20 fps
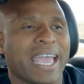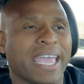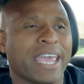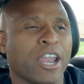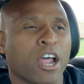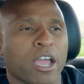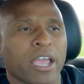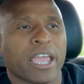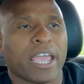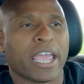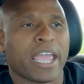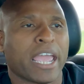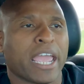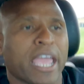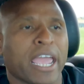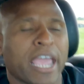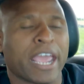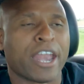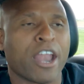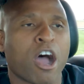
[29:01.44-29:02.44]
in,
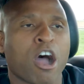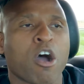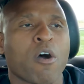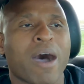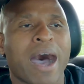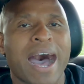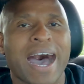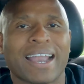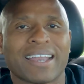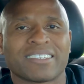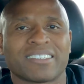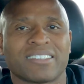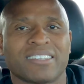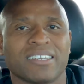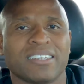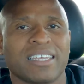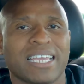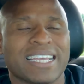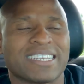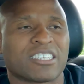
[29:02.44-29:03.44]
a, in all
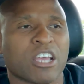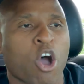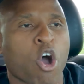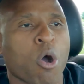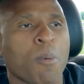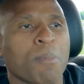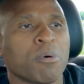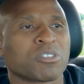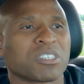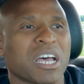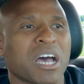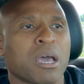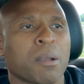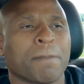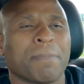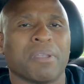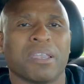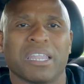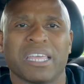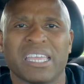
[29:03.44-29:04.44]
honesty, it's almost
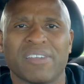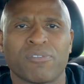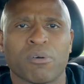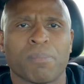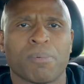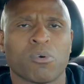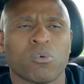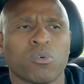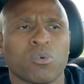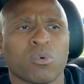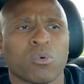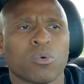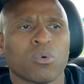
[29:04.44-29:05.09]
unbelievable